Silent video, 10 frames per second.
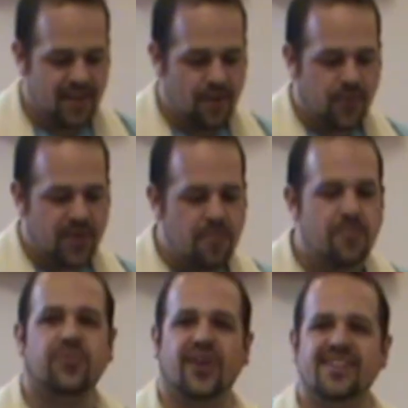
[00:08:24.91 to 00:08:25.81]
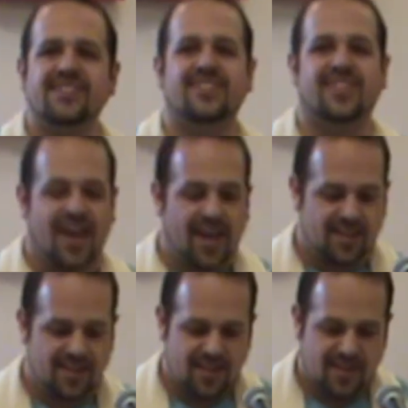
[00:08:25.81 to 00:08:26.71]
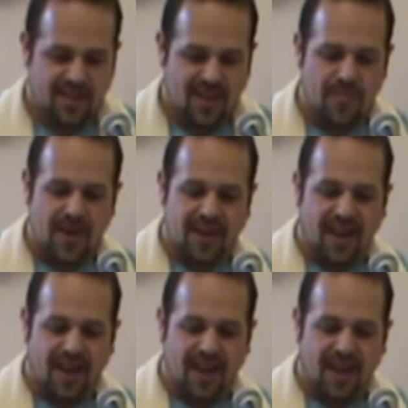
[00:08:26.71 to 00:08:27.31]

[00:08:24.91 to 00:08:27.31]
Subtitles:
"if we embraced that and made